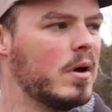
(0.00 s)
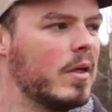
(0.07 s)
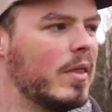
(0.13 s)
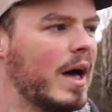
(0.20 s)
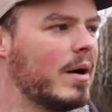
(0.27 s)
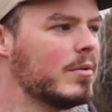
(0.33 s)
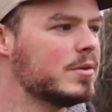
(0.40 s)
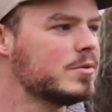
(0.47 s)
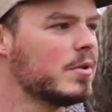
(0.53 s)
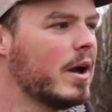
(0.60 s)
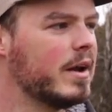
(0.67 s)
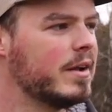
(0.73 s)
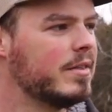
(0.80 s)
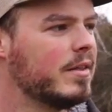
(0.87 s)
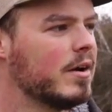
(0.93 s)
And that one's
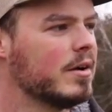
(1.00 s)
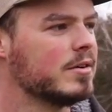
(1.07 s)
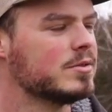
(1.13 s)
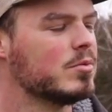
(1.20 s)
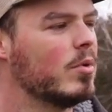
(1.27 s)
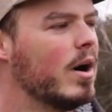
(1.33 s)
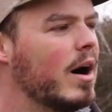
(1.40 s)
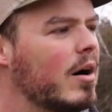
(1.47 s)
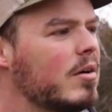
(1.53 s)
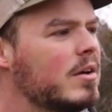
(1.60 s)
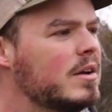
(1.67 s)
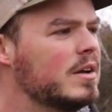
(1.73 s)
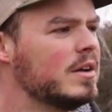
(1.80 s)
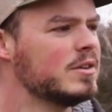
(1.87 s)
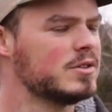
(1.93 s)
right in there as well.
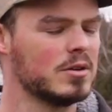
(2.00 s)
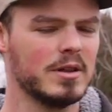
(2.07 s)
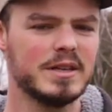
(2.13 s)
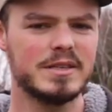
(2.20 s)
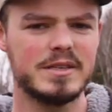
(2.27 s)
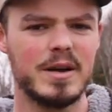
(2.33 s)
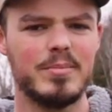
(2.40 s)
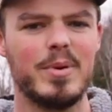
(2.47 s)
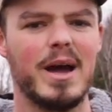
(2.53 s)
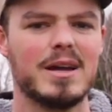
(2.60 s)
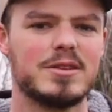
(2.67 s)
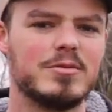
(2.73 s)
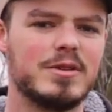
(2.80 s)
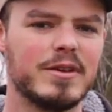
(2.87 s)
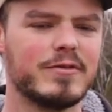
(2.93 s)
So let's step
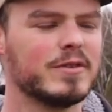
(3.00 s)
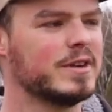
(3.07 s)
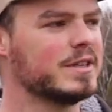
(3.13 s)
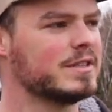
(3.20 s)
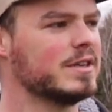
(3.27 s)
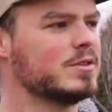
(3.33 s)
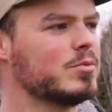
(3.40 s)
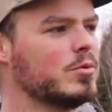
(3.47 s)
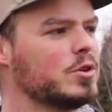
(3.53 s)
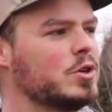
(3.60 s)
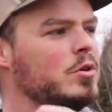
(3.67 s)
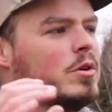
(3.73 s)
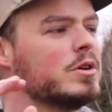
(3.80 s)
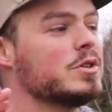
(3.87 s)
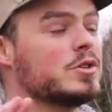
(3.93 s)
back to a different distance. We'll
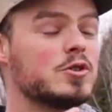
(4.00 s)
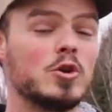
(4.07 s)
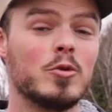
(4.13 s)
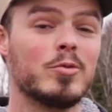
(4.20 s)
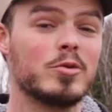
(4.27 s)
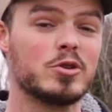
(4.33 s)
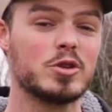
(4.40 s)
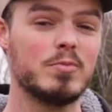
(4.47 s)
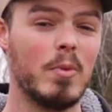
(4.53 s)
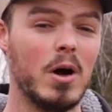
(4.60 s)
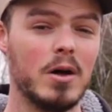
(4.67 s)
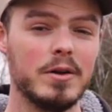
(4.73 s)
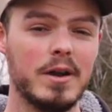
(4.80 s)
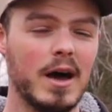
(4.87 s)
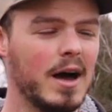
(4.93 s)
shoot at a super
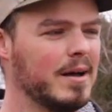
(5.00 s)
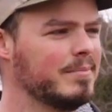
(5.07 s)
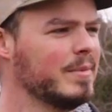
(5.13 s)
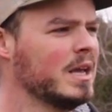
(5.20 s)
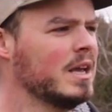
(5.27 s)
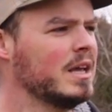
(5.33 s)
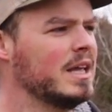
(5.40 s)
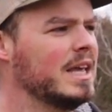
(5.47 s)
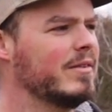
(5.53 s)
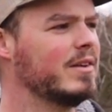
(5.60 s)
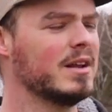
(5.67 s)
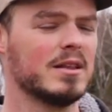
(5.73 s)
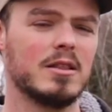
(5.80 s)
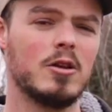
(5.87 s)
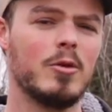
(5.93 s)
small dot,
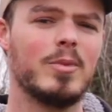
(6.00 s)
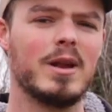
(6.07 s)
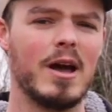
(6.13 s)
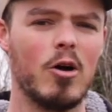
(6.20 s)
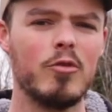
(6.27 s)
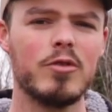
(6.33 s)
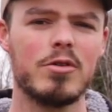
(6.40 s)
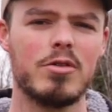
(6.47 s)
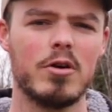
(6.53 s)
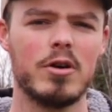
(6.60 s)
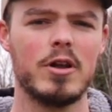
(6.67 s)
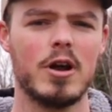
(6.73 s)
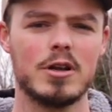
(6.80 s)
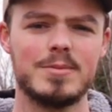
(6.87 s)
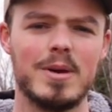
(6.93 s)
even at a little bit over
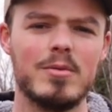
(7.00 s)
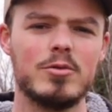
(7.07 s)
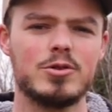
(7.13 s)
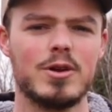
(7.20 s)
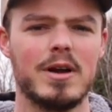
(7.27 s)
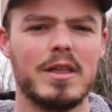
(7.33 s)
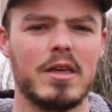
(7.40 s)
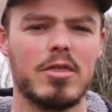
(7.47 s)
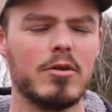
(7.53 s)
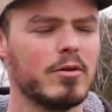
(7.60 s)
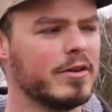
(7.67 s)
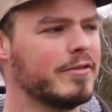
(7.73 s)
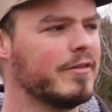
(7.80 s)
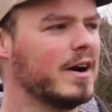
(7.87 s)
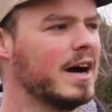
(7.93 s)
30 yards. Maybe we'll try like
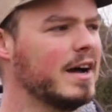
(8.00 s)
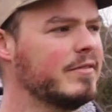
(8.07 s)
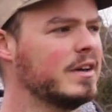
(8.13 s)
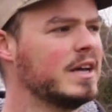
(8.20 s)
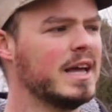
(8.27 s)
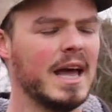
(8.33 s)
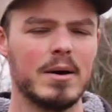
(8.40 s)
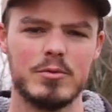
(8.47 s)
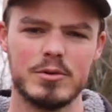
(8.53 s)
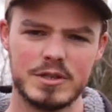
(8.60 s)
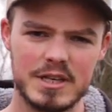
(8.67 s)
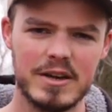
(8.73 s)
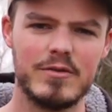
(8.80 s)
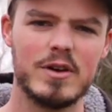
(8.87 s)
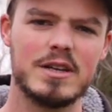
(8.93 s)
35, and we'll
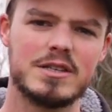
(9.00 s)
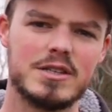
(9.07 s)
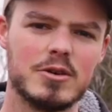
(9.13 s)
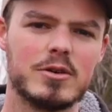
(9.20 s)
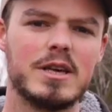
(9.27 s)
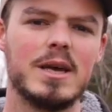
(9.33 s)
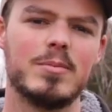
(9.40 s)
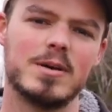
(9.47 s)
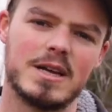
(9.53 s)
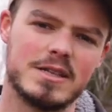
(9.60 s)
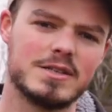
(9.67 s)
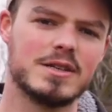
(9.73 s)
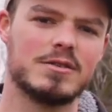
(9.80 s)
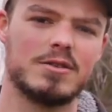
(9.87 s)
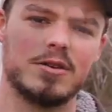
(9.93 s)
see if we can still keep a
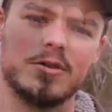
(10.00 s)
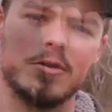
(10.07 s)
consistent